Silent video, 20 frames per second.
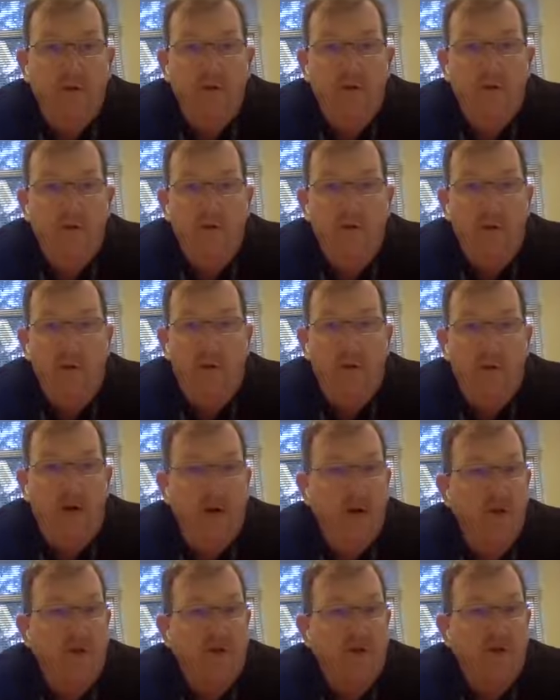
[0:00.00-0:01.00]
To
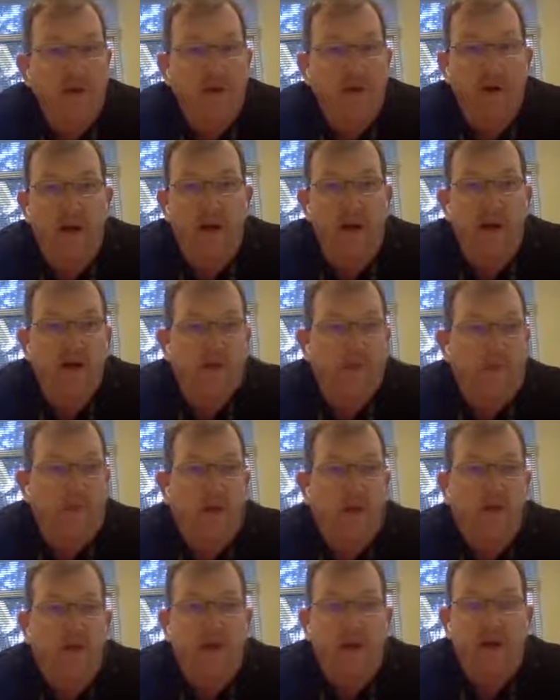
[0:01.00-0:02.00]
submit it as a
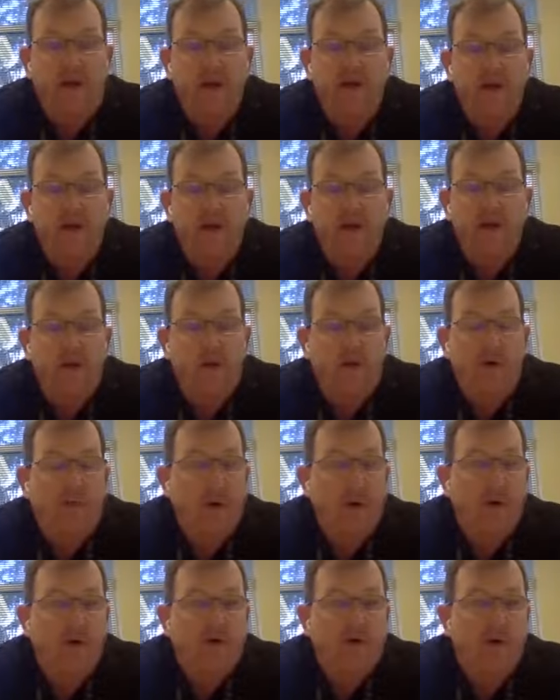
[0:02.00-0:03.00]
publication or
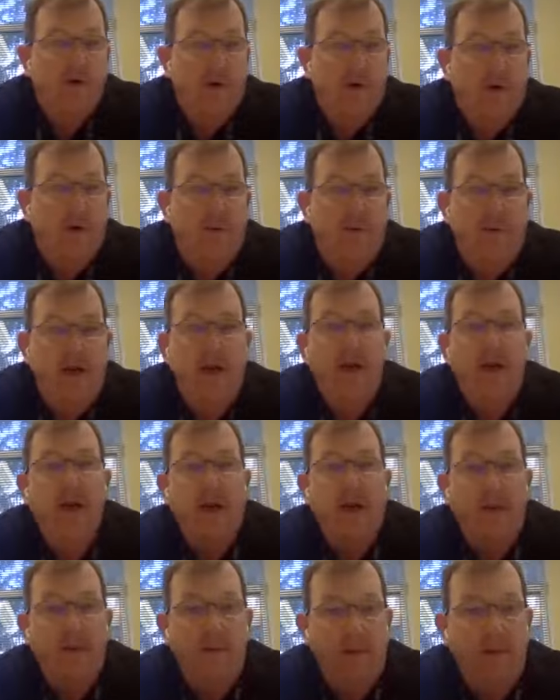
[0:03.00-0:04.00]
a poster at a
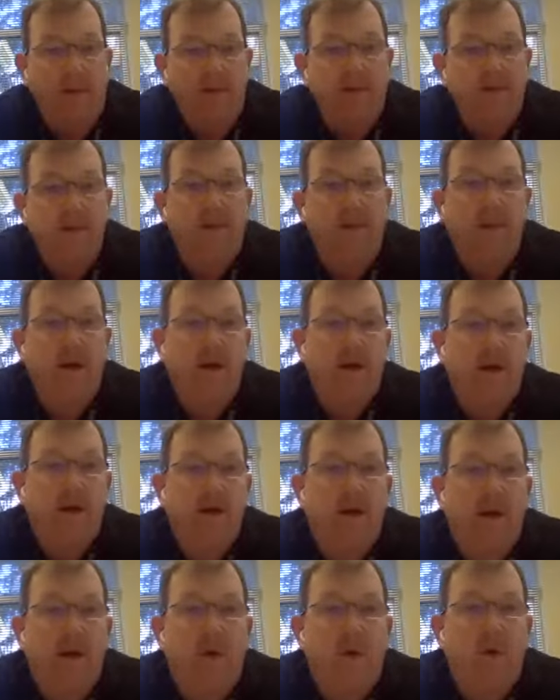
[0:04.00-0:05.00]
meeting, and then submit
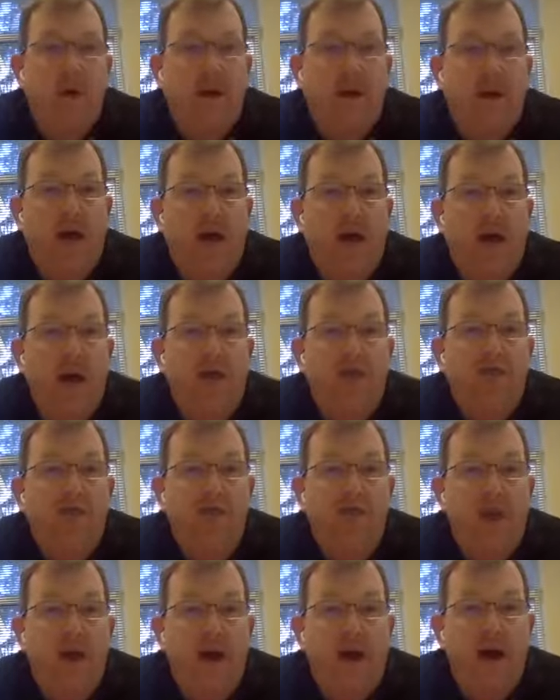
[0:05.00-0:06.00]
it again
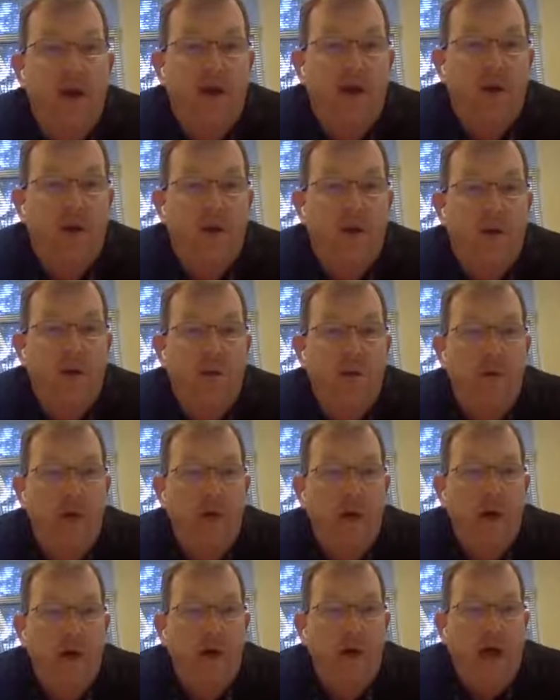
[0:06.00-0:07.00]
after that,
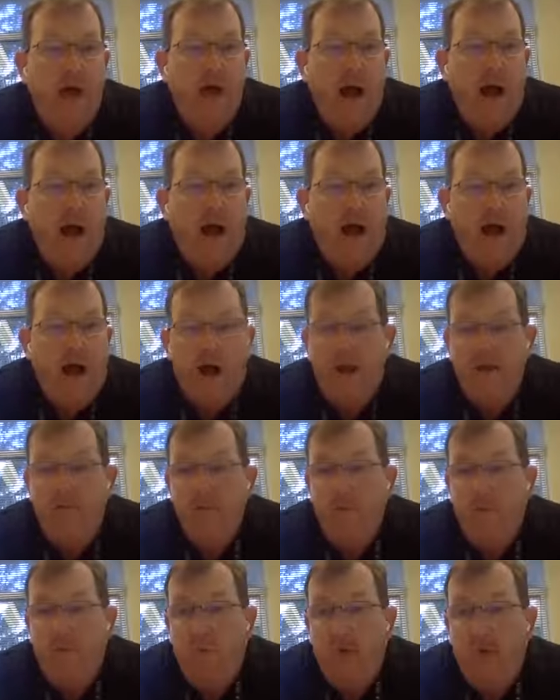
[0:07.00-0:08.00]

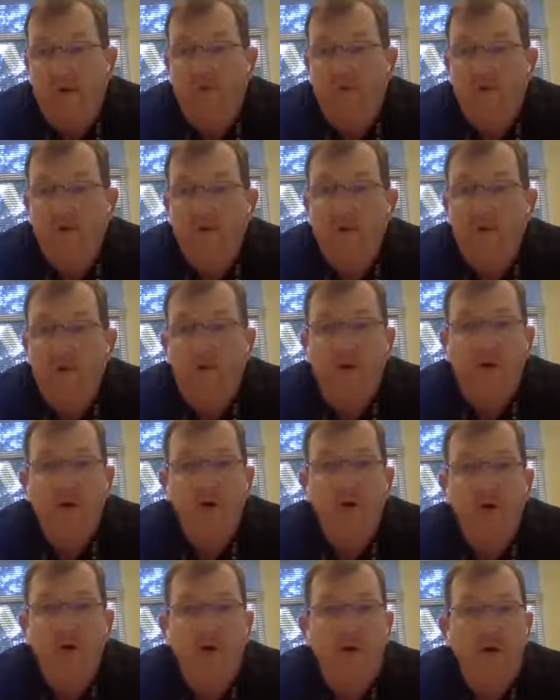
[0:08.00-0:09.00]
and whatever
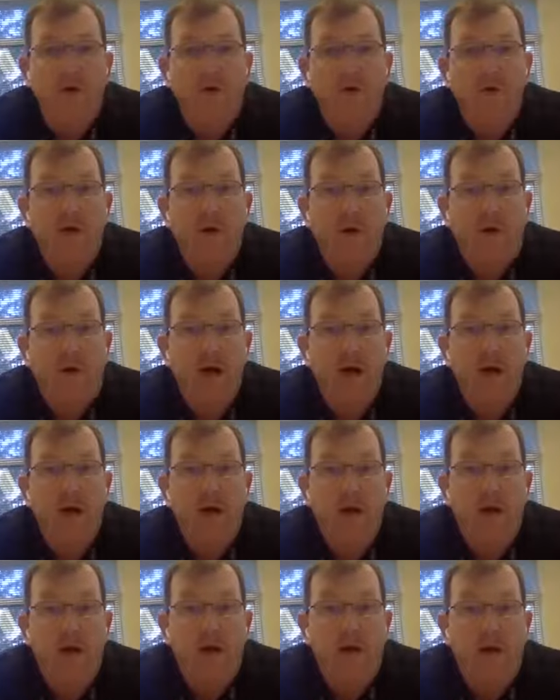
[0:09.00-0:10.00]
journal you can get
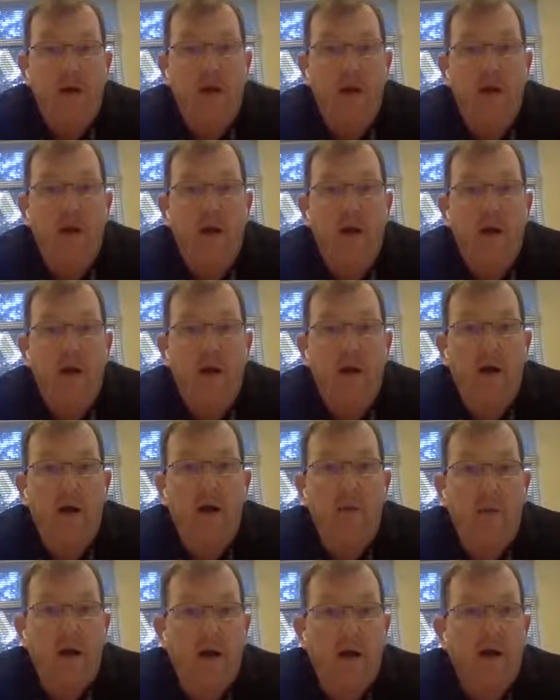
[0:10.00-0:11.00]
it in,
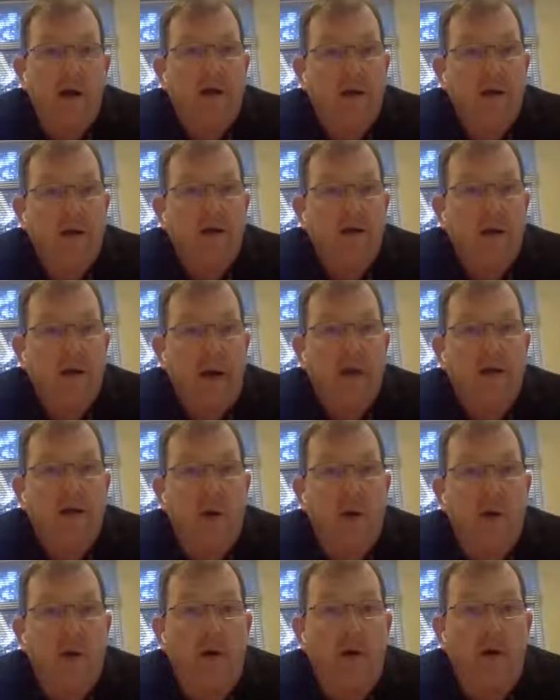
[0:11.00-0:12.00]
and to
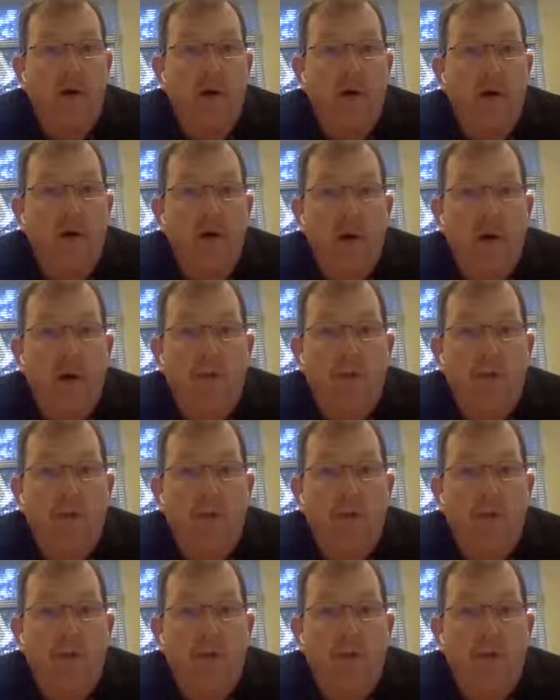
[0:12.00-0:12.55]
get going.